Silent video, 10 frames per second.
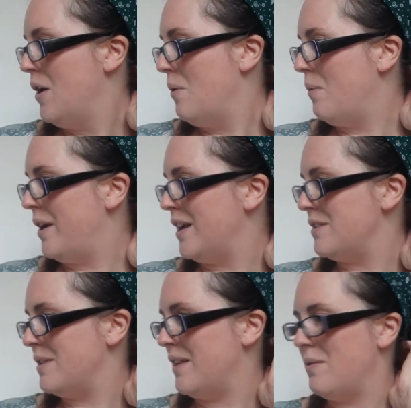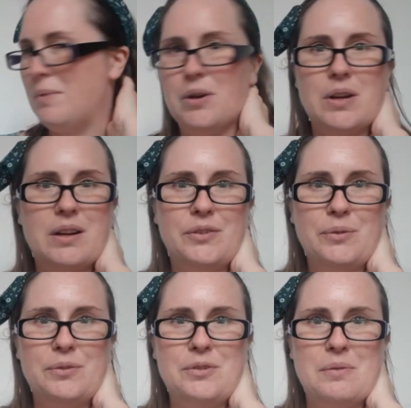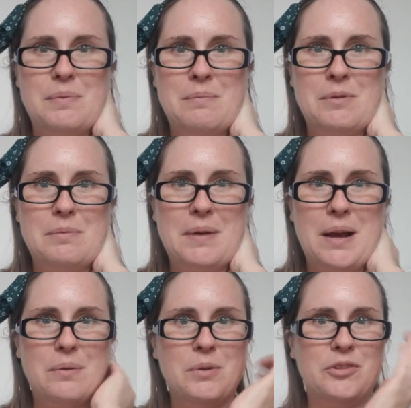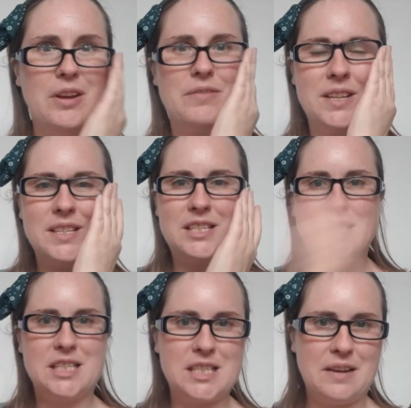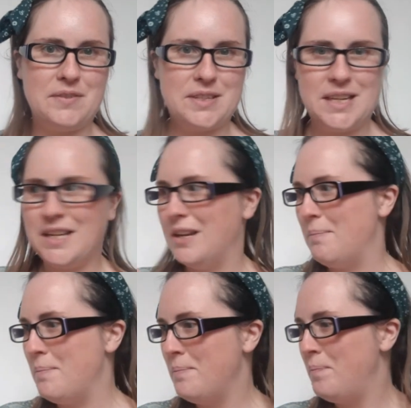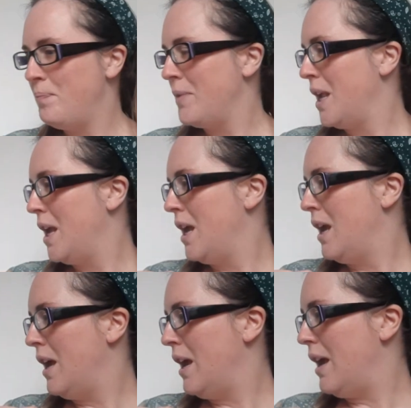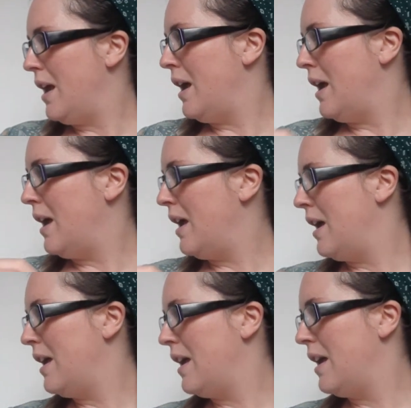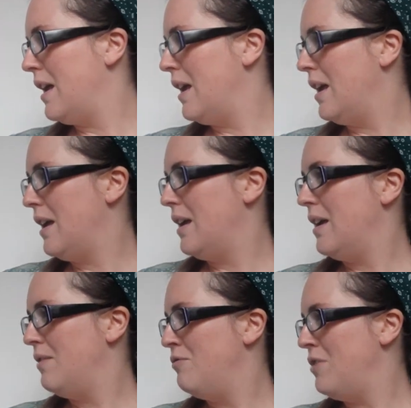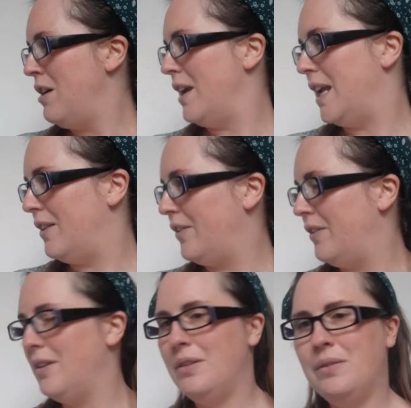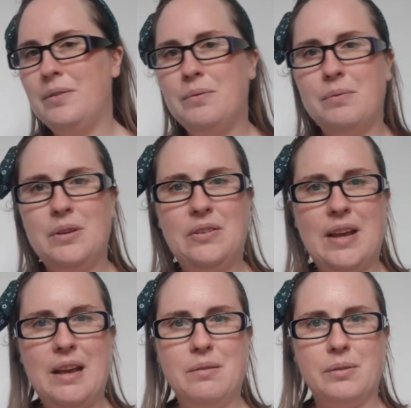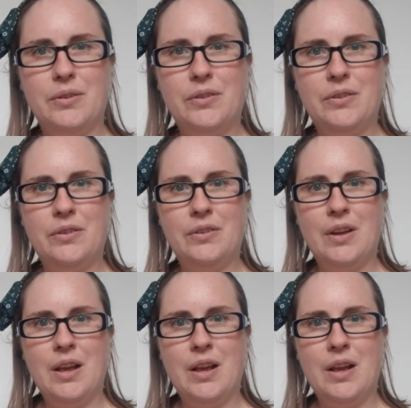when I do another blog, I'll talk to you a bit more about what I've discovered in them. Right, what else?